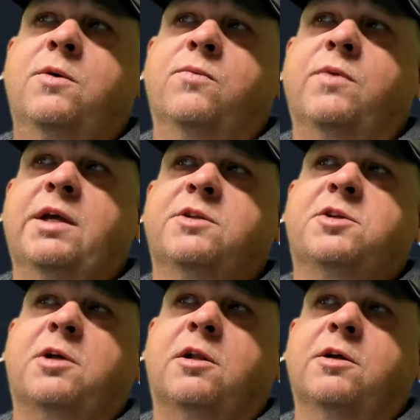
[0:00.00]

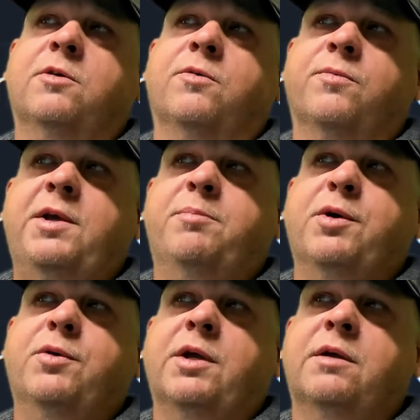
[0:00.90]
reinstalling or
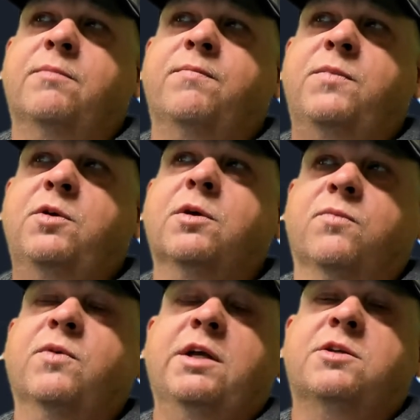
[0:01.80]
rebooting. You can
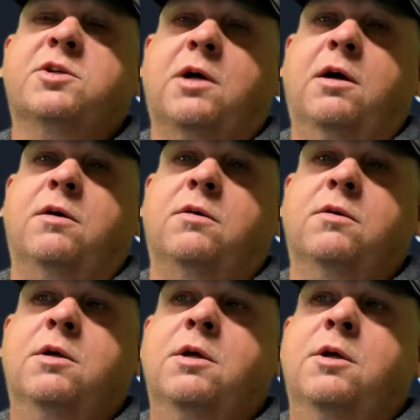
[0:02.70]
reinstall,
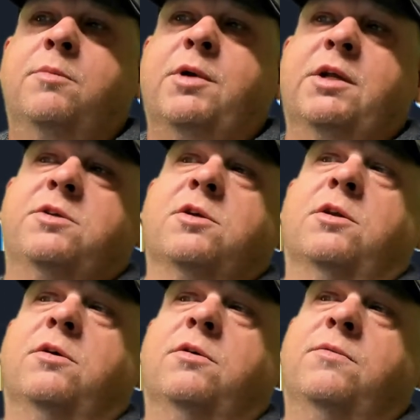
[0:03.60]
but it's going
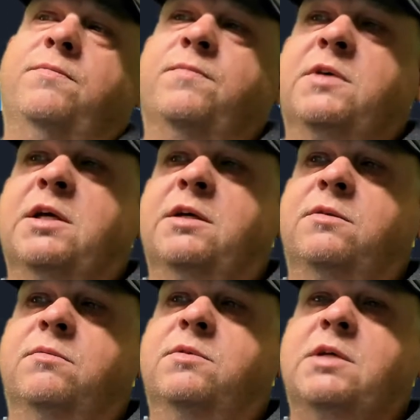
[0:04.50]
to get
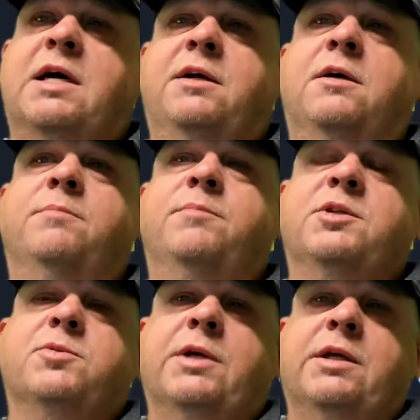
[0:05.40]
tied up
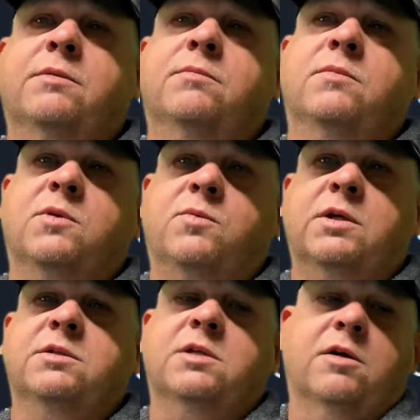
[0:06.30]
between the
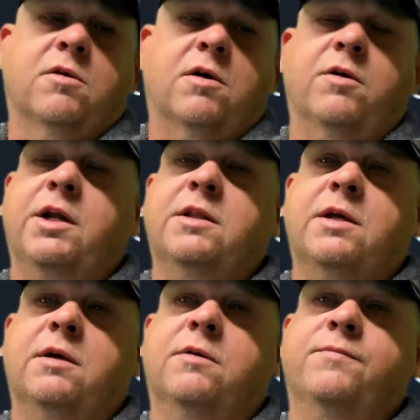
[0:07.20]
ones that are already
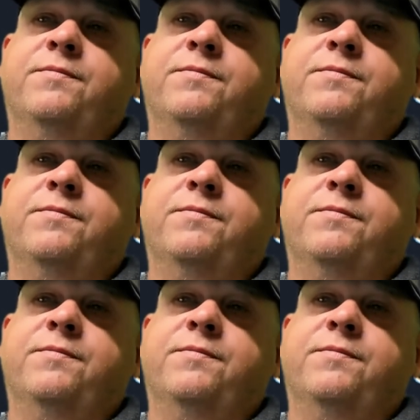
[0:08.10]
there.